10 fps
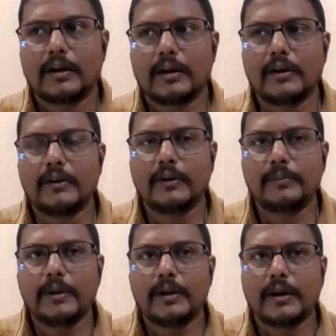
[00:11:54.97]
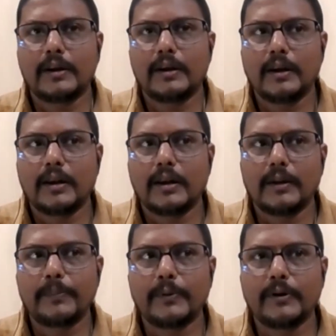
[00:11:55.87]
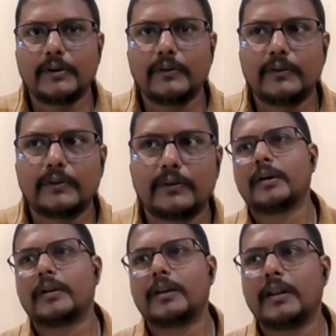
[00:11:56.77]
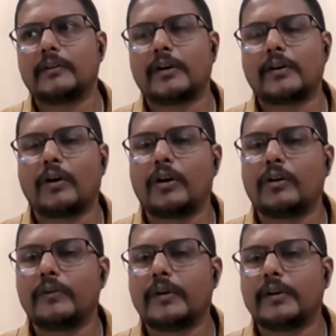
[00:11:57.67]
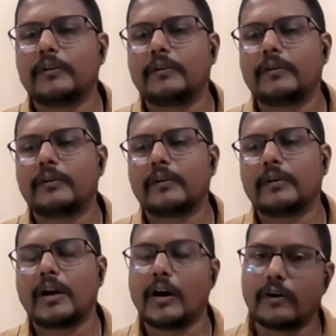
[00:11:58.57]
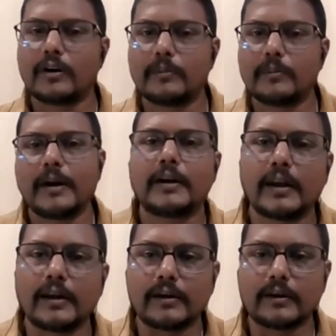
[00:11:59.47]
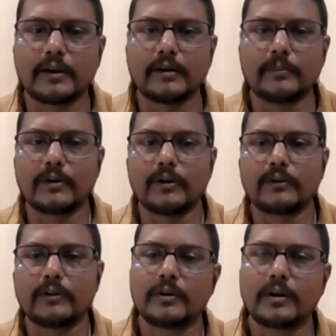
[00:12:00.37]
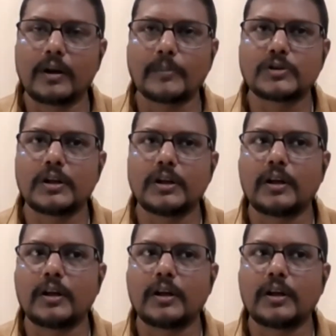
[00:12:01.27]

Reason behind leopards kills are always covered by tiger kill, because capturing